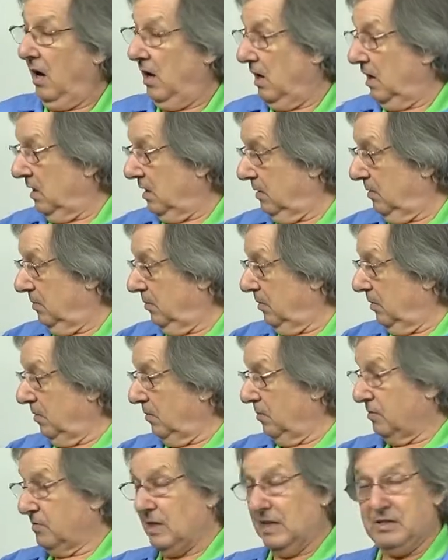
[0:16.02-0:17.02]

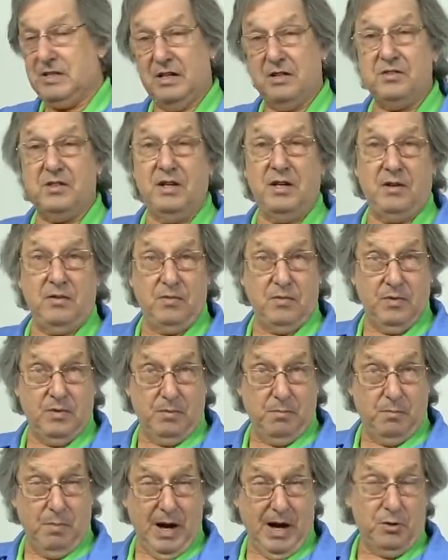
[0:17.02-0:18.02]
uh, such as the,
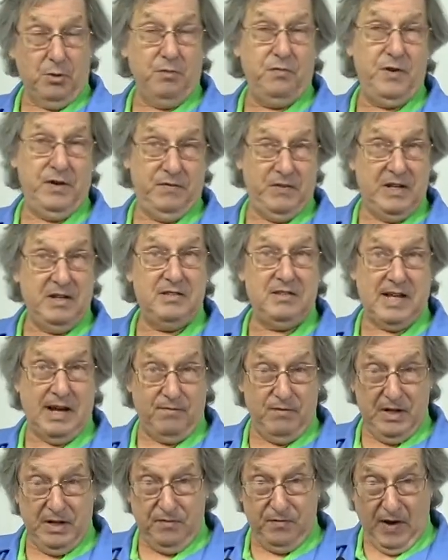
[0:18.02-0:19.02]
the Model
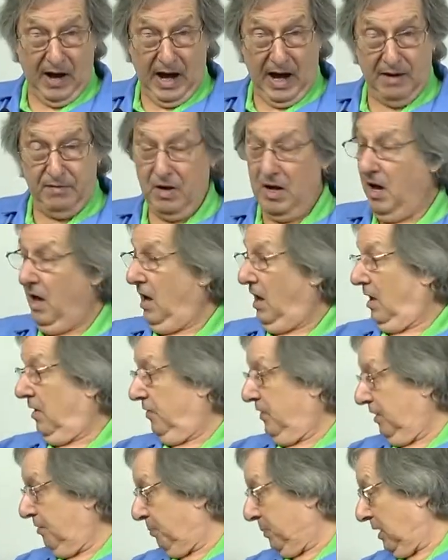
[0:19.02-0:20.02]
5075.
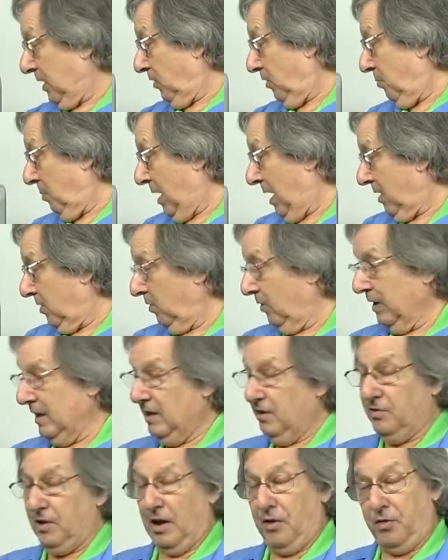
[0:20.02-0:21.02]
This particular model
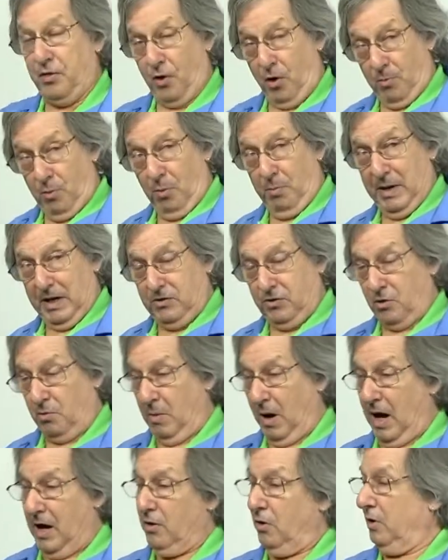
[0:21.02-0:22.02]
is a thermal mixer
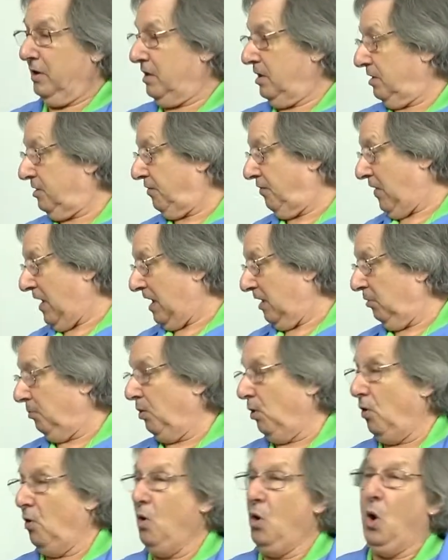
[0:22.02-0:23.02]
model. It is
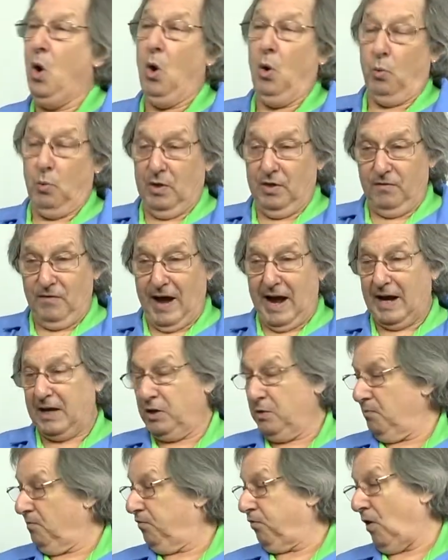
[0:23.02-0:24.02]
available with a
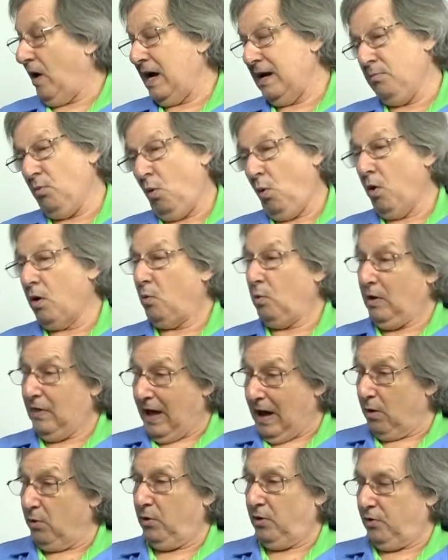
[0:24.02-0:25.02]
vacuum frame or
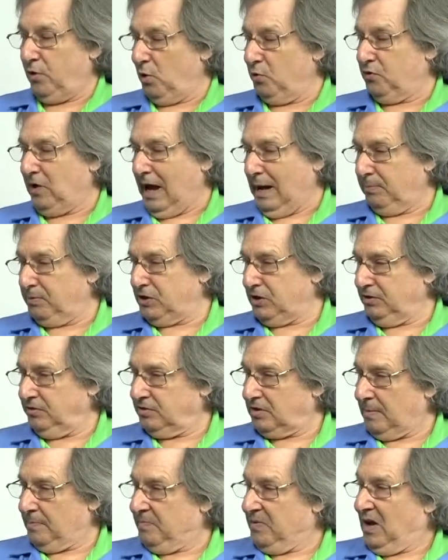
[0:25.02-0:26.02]
without those
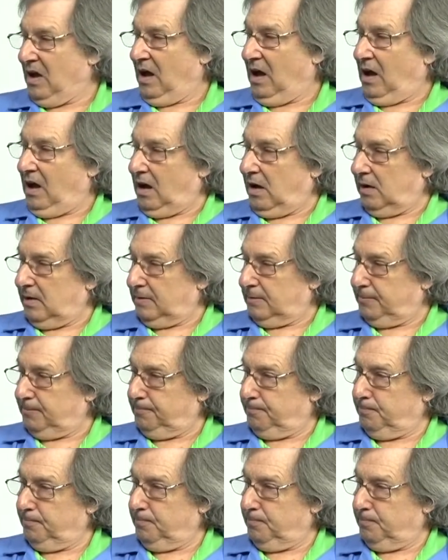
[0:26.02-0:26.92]
options. Uh,